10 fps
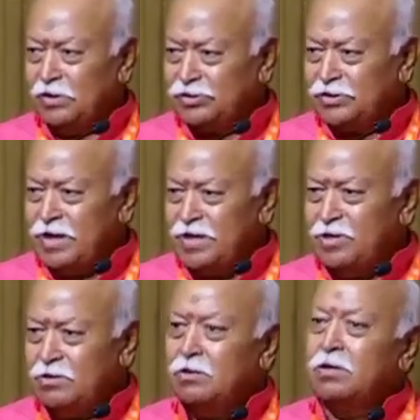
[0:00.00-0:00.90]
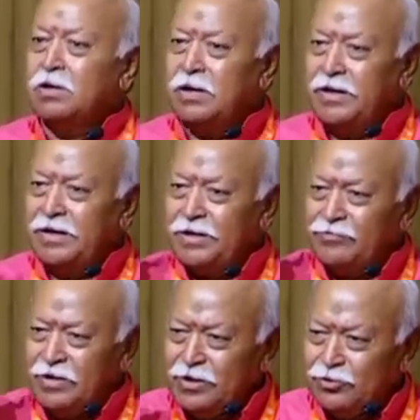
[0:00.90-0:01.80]
First stage,
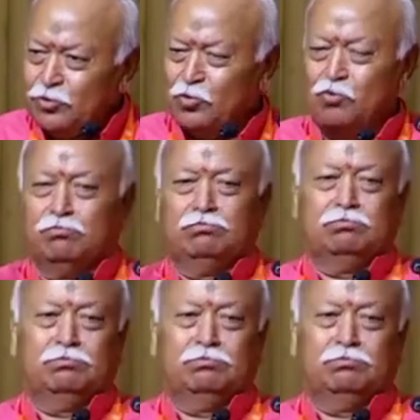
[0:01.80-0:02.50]
connect every Hindu.